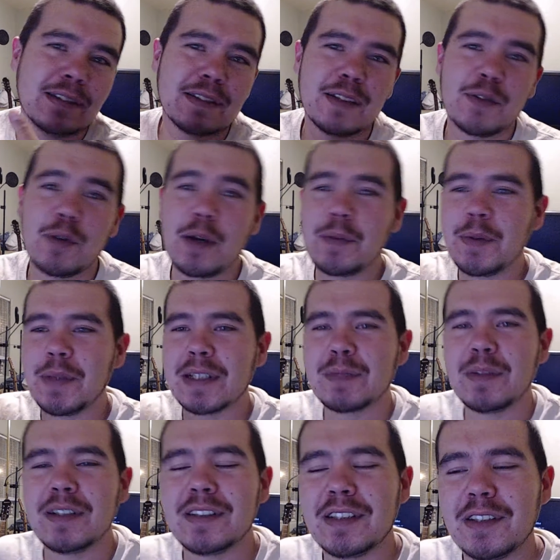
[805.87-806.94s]
So if you want to be my
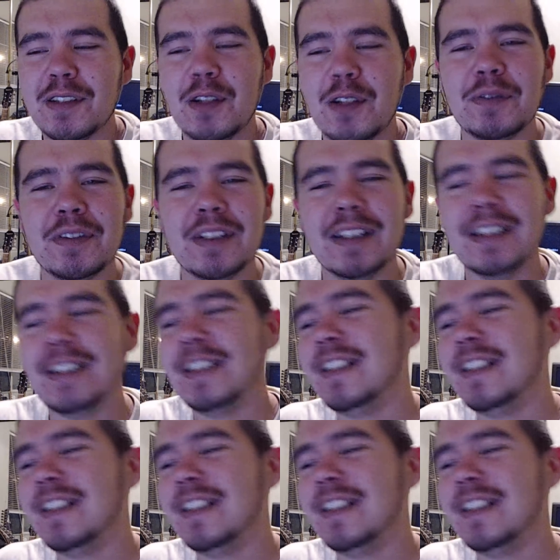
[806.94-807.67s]
sponsor, go for it.